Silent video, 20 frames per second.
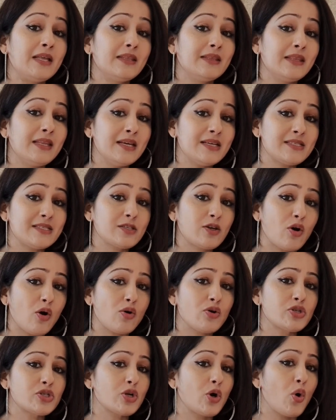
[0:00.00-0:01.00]
This
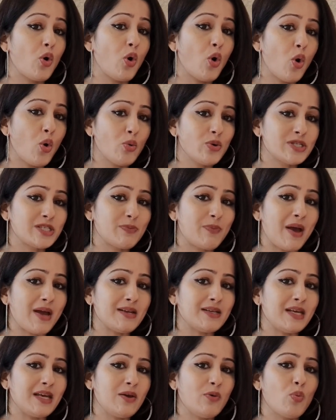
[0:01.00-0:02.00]
caused
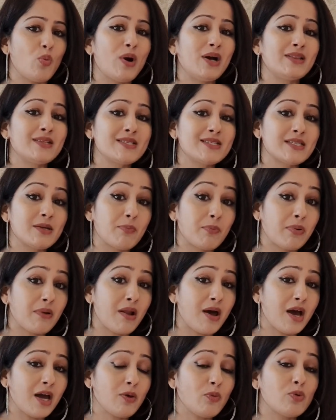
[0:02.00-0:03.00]
overspending while the
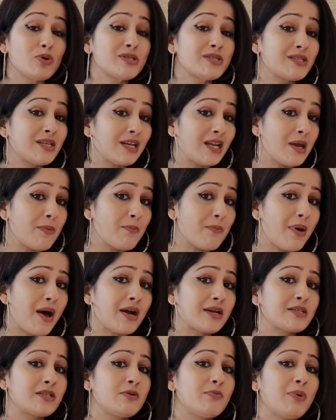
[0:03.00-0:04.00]
supply was still
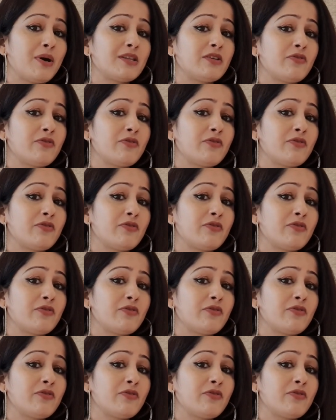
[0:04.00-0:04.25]
impacted by